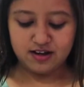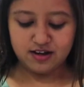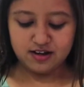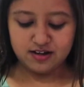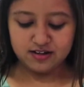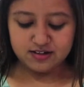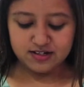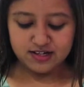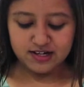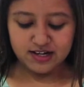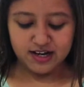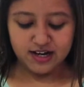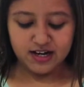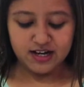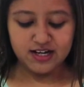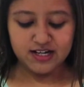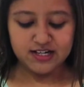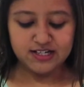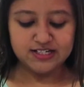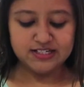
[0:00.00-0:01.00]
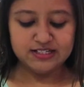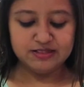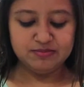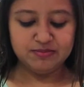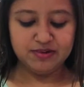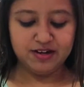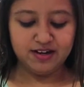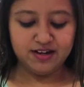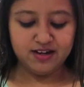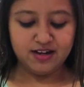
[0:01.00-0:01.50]
kada in
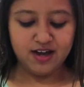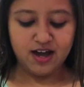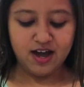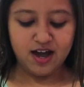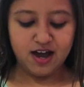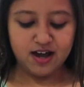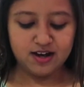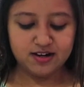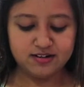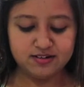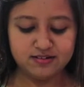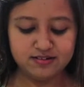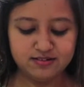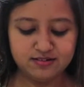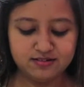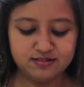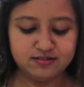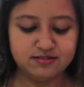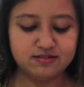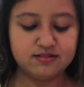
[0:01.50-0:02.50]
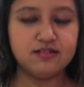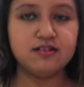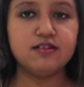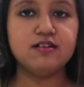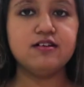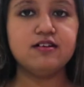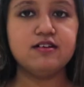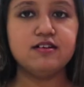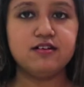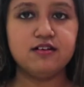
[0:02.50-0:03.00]
my hand.
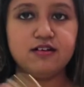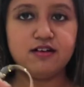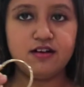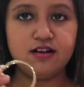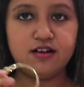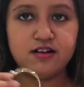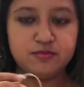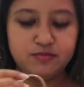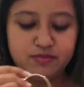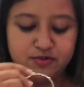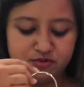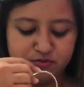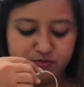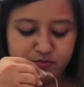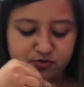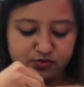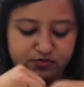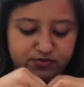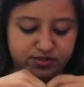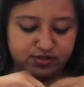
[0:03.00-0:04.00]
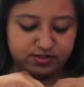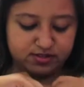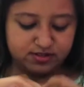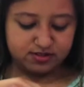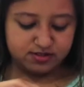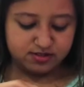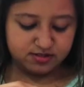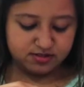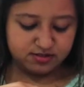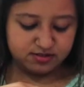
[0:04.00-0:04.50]
I'll be removing
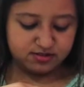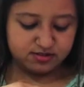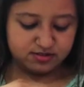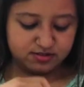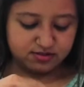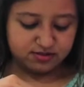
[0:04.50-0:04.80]
this.